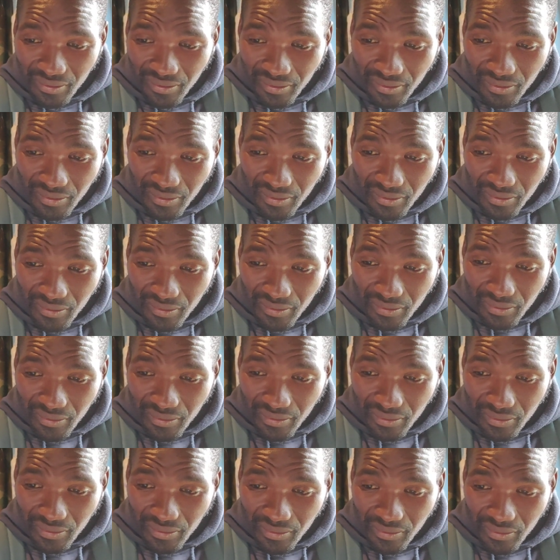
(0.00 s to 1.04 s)

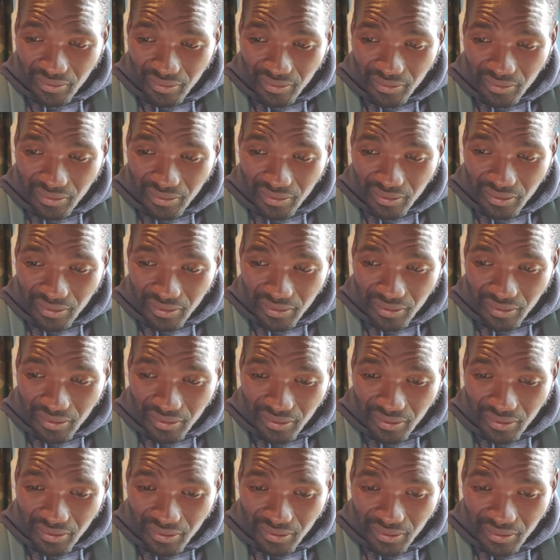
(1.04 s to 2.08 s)

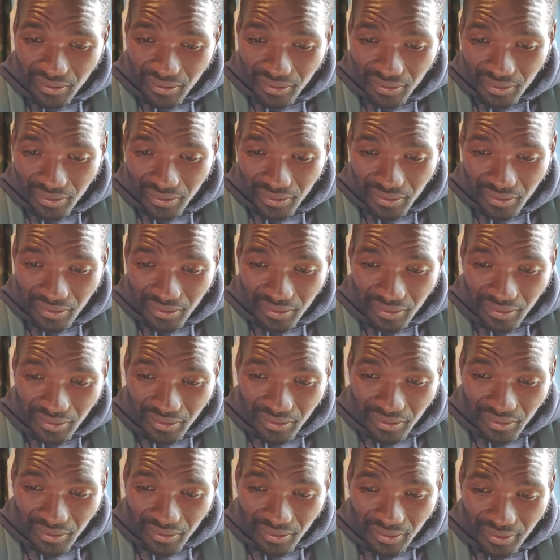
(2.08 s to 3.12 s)

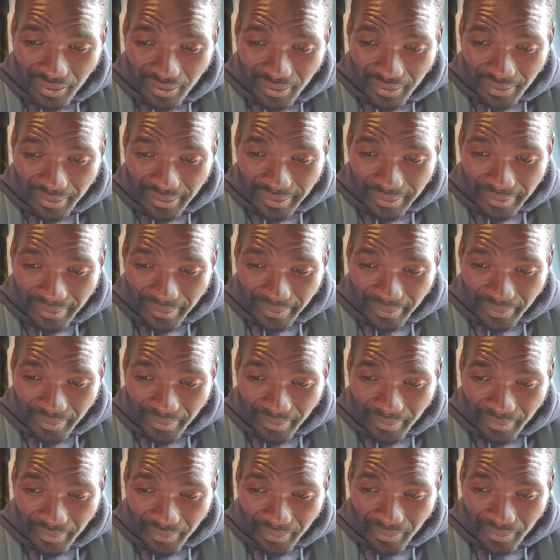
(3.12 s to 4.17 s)

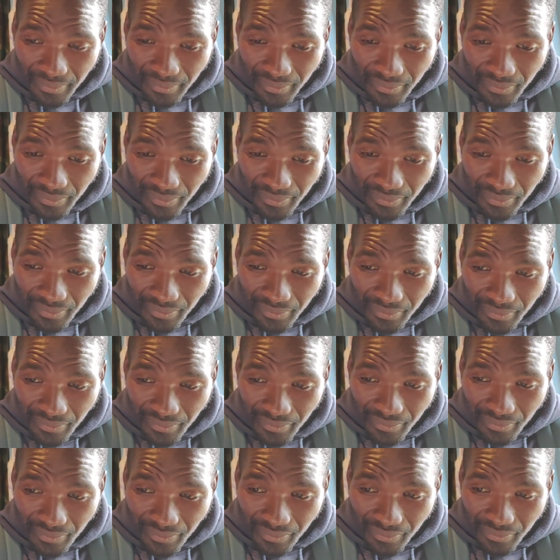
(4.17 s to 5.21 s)

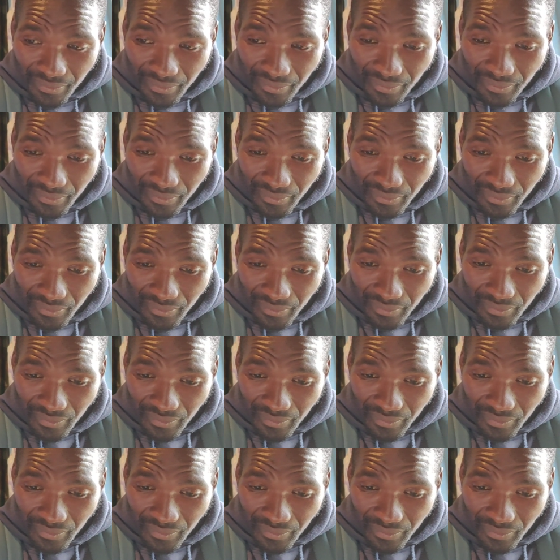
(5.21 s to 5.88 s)
This person isn't speaking.